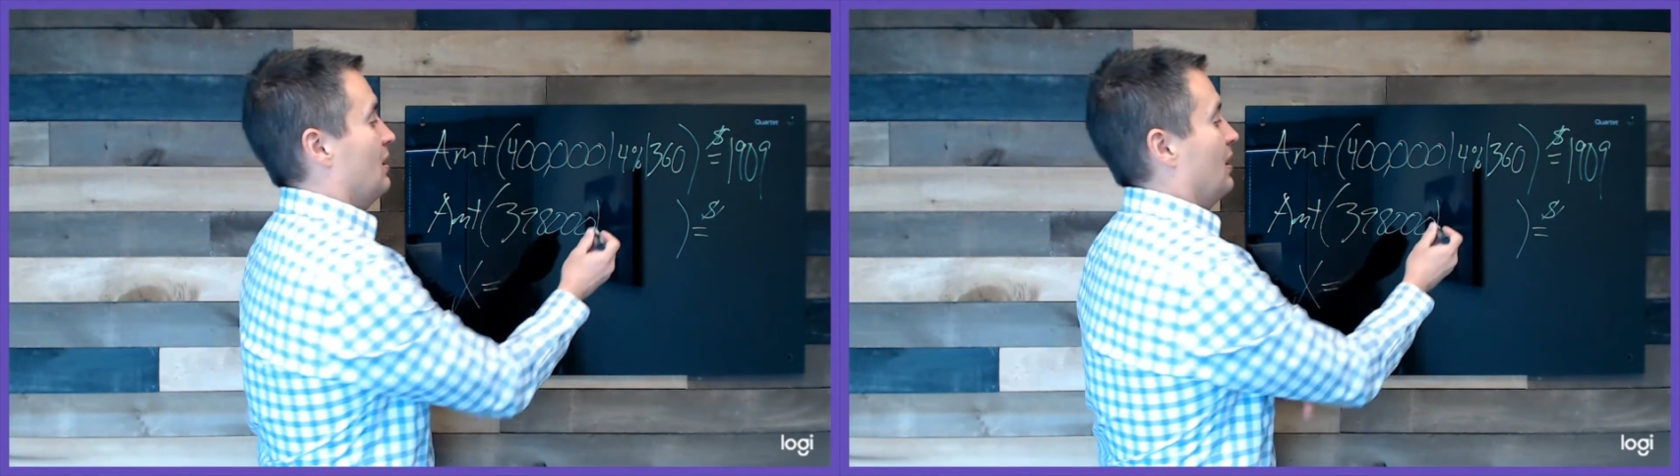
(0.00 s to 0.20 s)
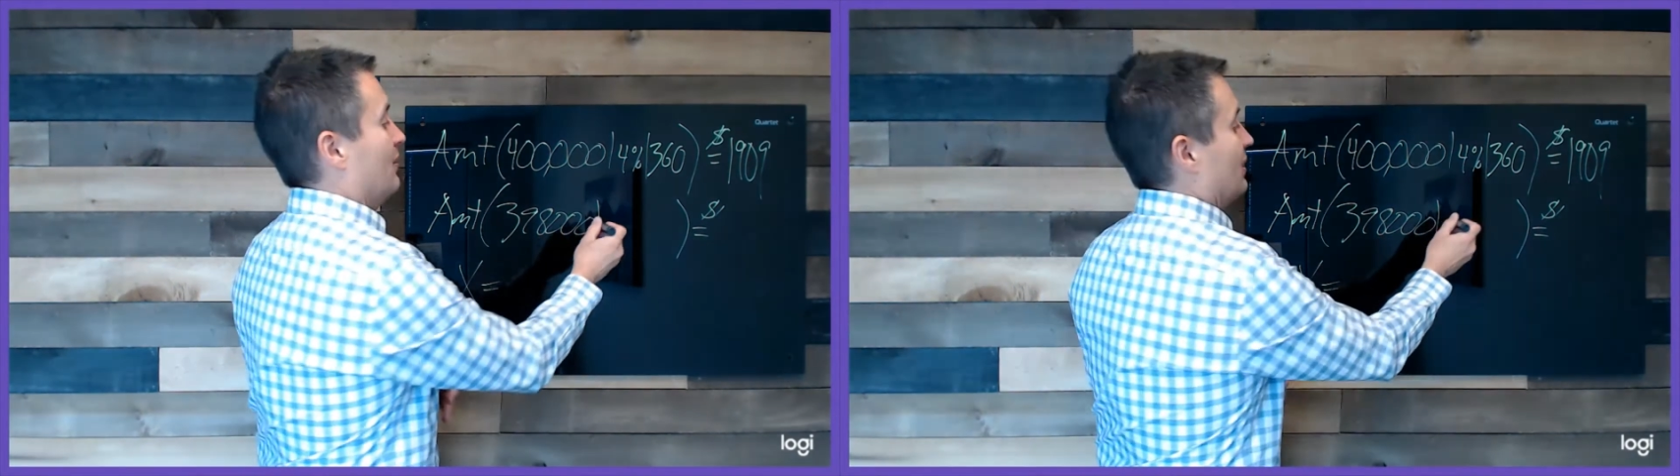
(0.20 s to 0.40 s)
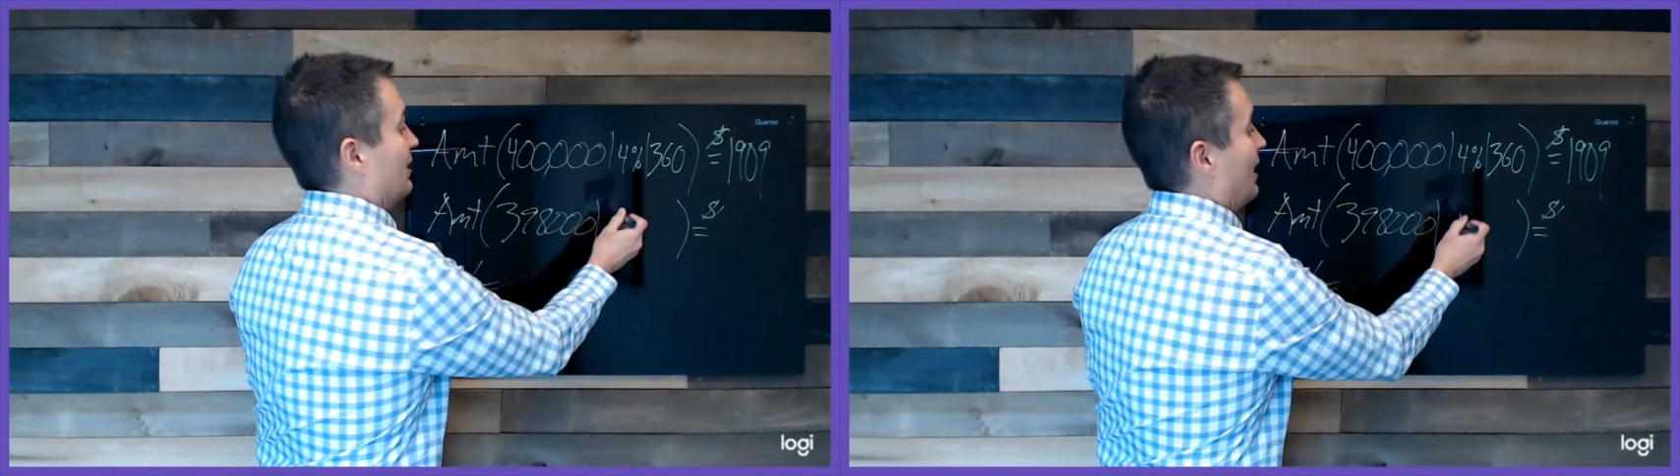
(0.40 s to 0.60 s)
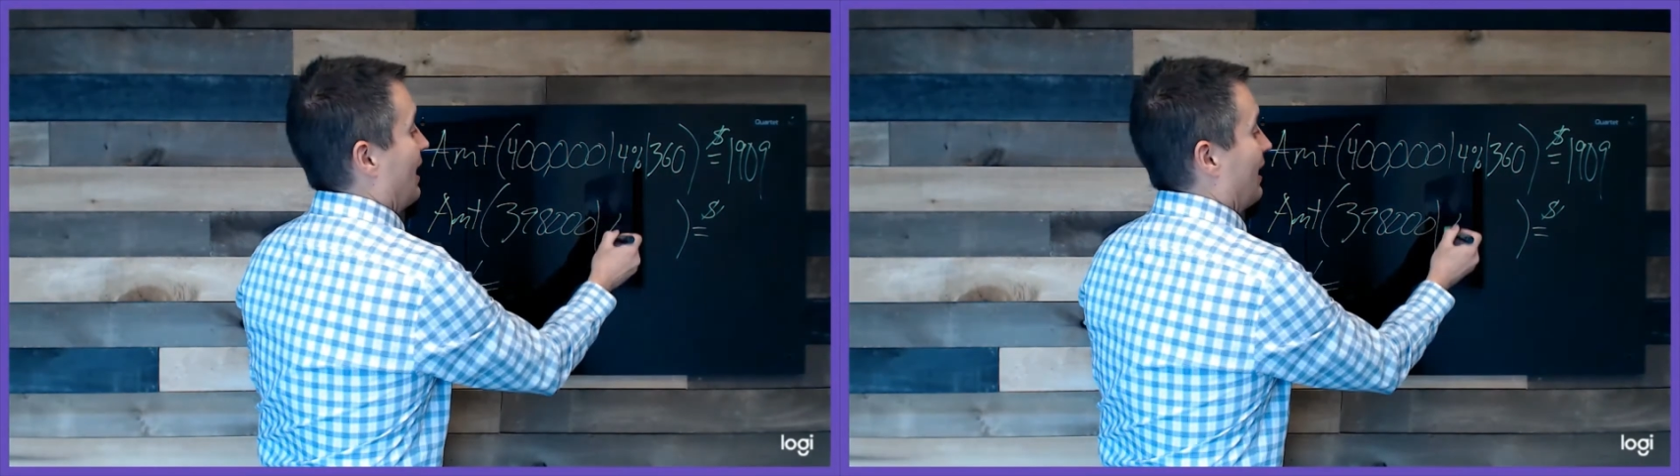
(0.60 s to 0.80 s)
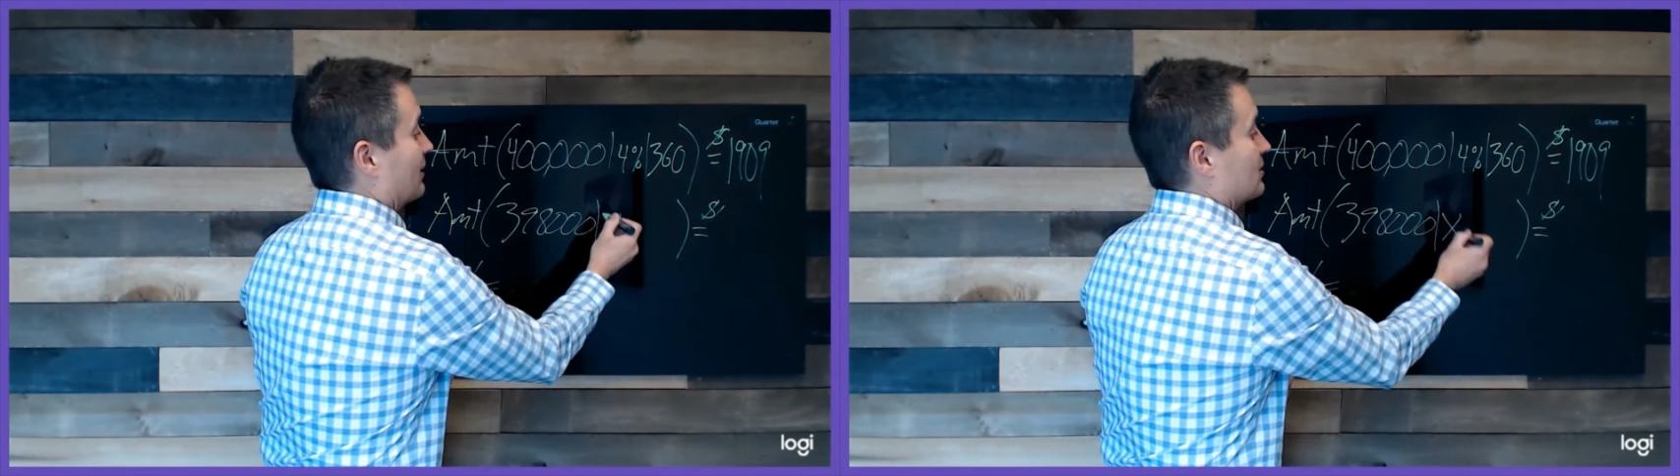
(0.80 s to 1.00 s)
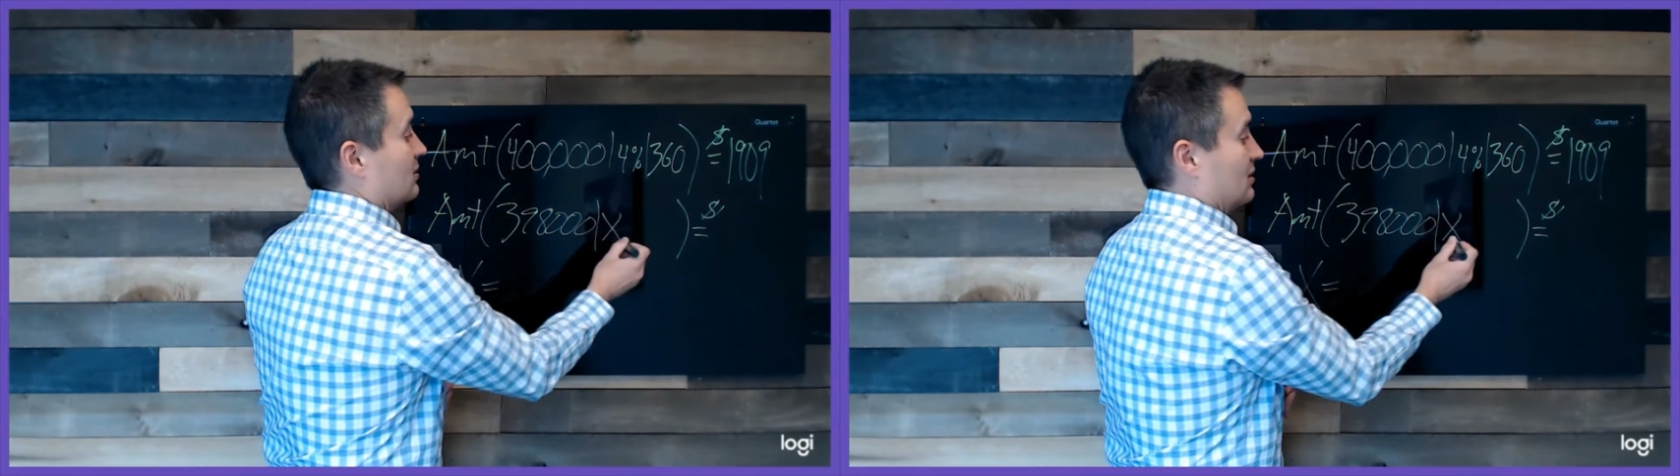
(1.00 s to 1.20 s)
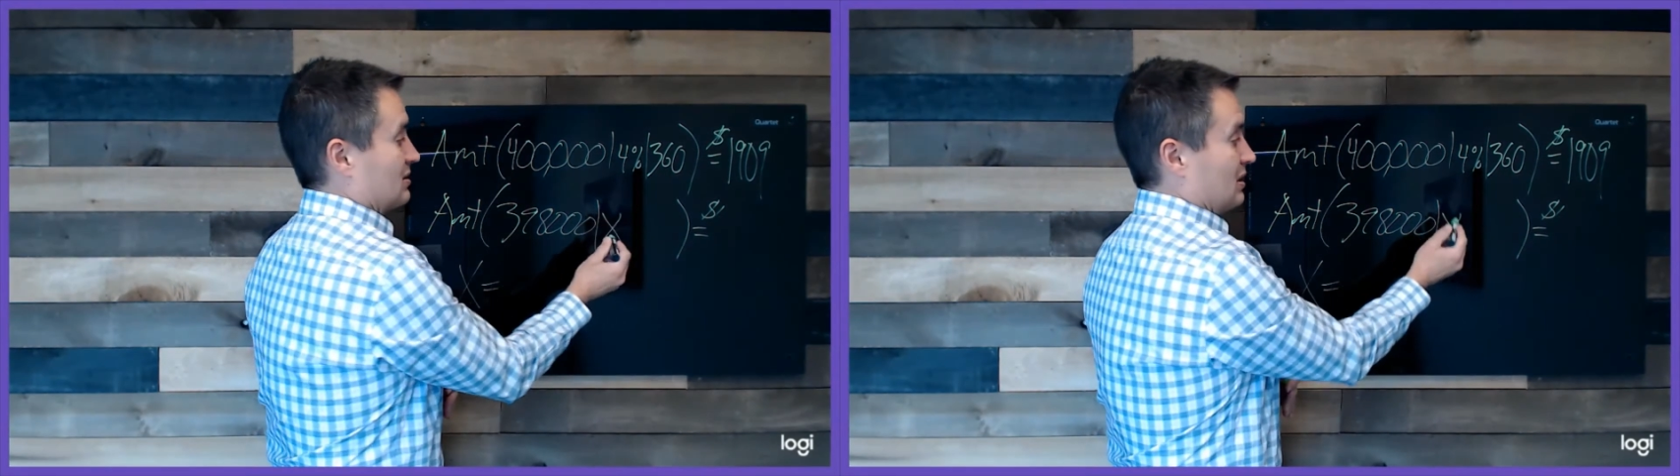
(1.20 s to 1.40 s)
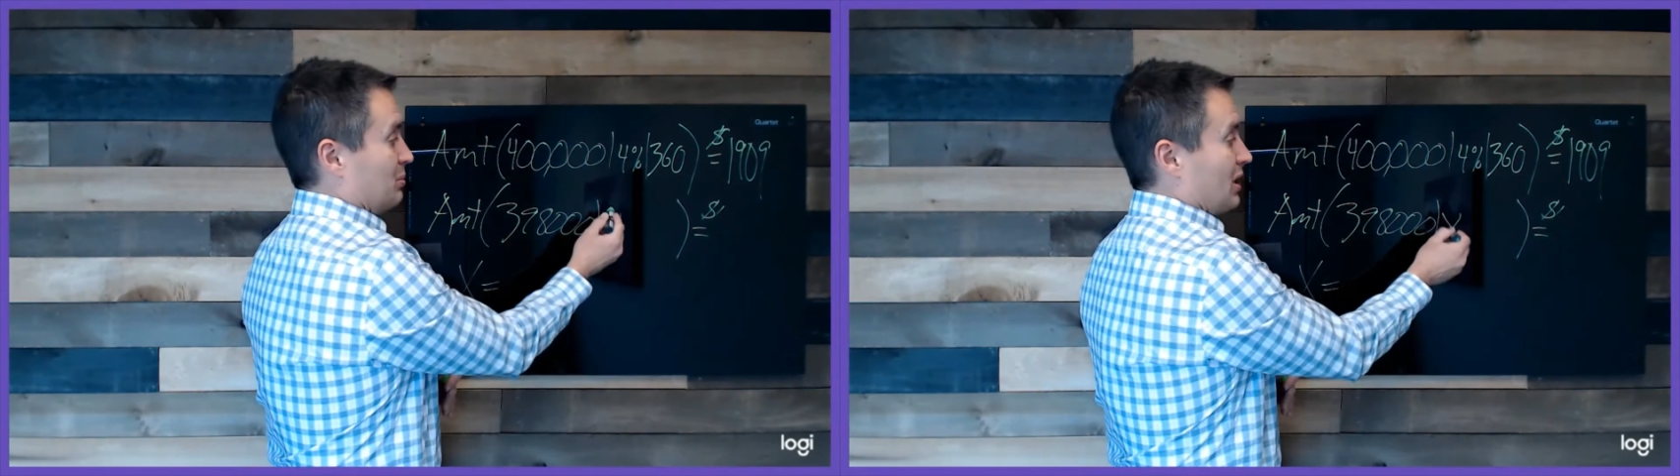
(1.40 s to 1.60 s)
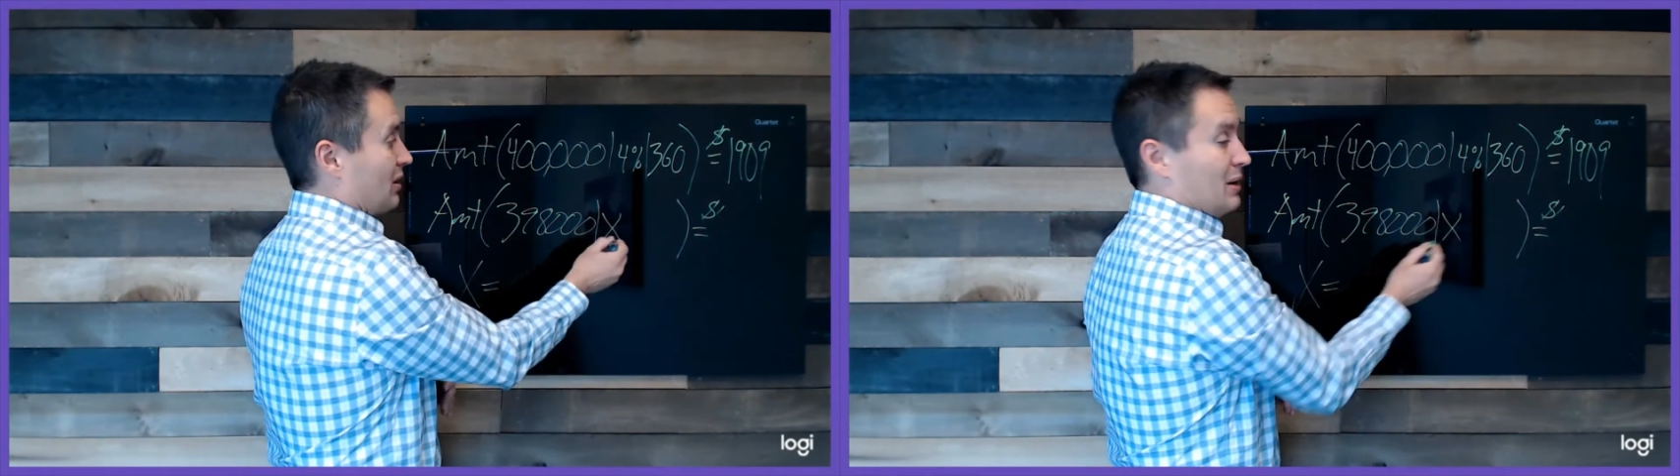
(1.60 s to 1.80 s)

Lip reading: And then X is going to be our